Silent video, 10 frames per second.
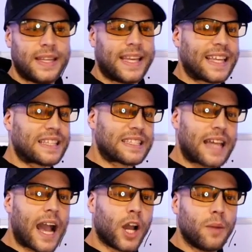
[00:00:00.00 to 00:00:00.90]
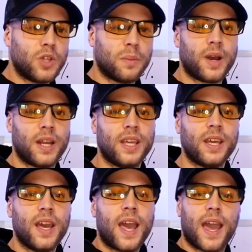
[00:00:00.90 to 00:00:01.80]
They can stack up the
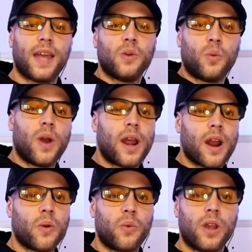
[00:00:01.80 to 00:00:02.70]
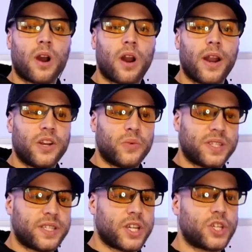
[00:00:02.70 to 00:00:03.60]
money, and where we are in a
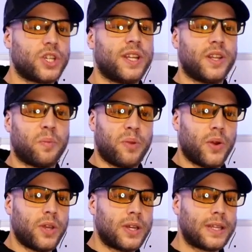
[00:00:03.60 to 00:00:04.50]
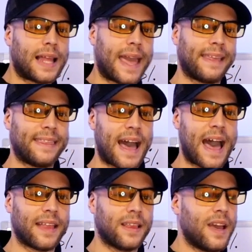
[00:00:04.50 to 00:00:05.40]
recession, in a period like
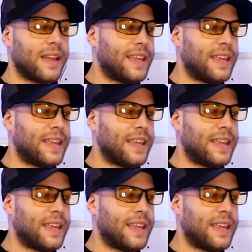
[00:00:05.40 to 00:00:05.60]
that,